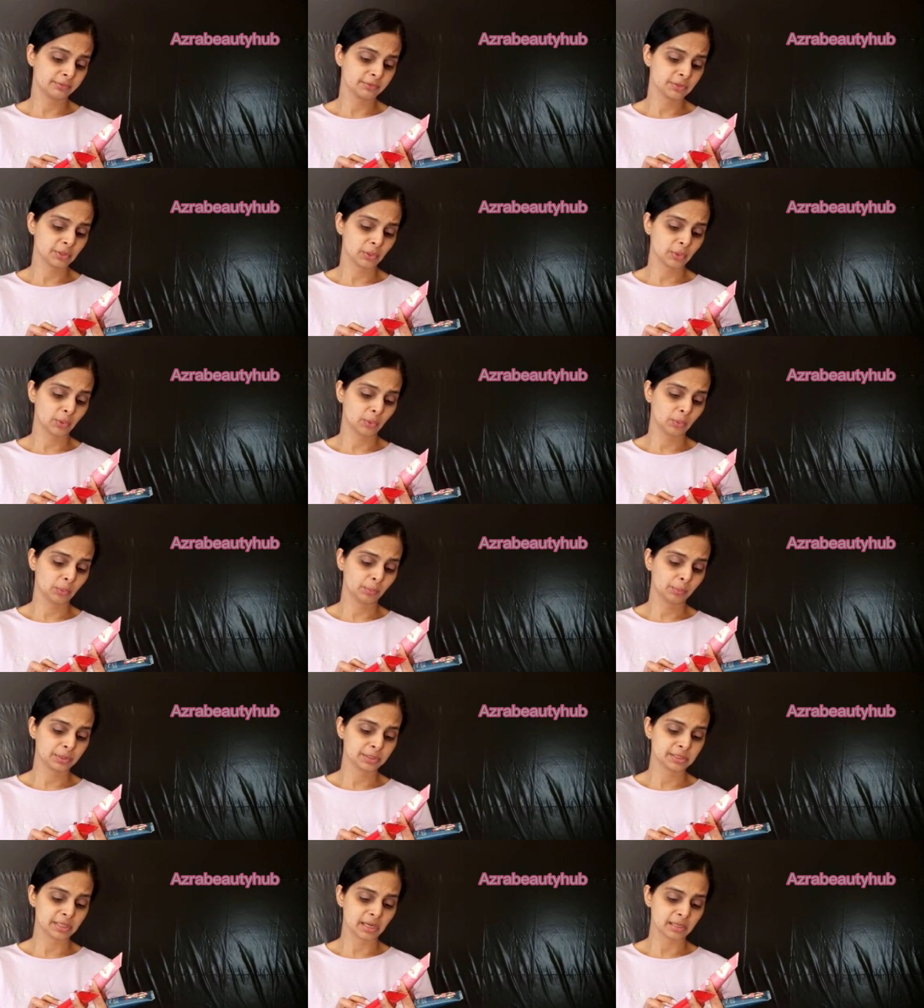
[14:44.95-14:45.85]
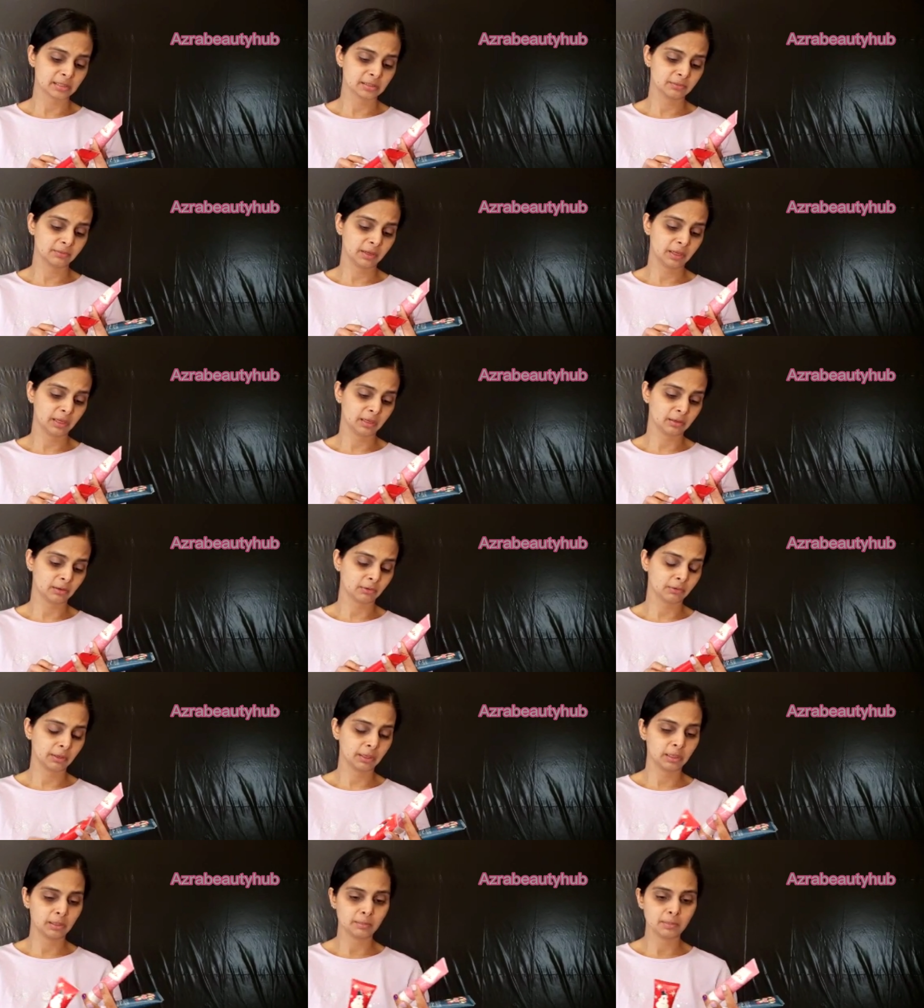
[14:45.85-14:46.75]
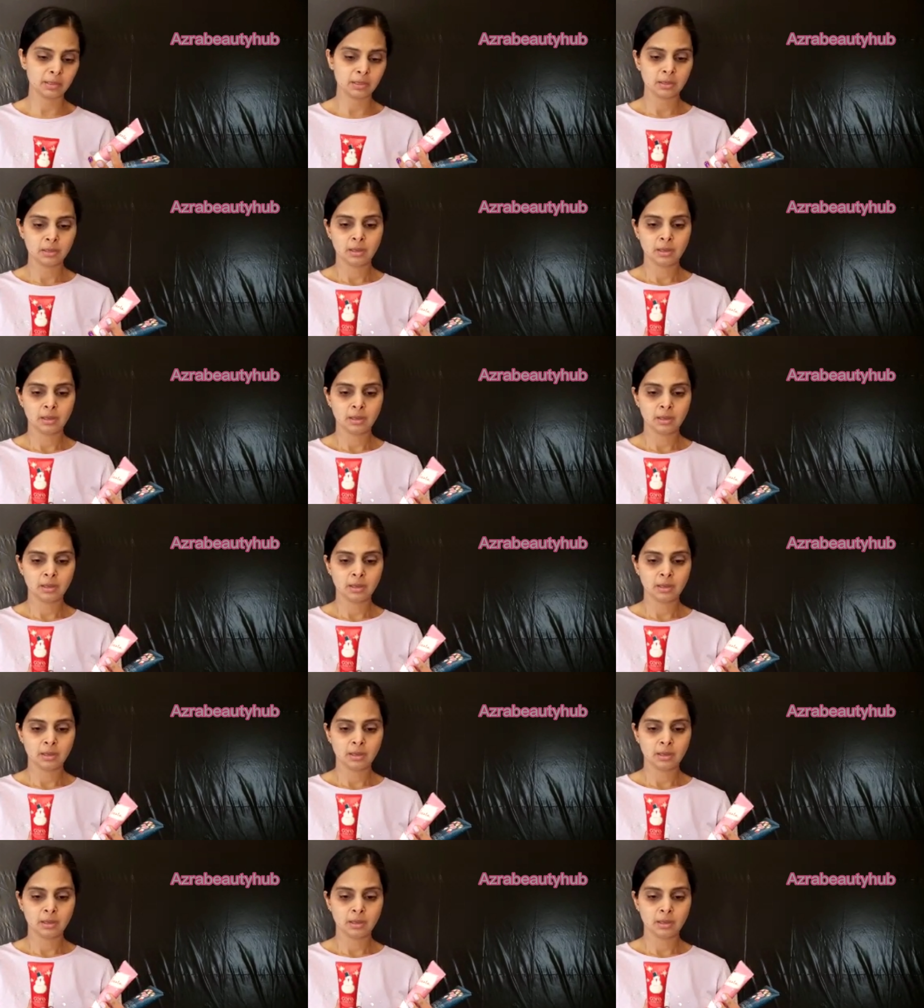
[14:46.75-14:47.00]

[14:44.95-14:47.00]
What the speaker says: so protective hand cream.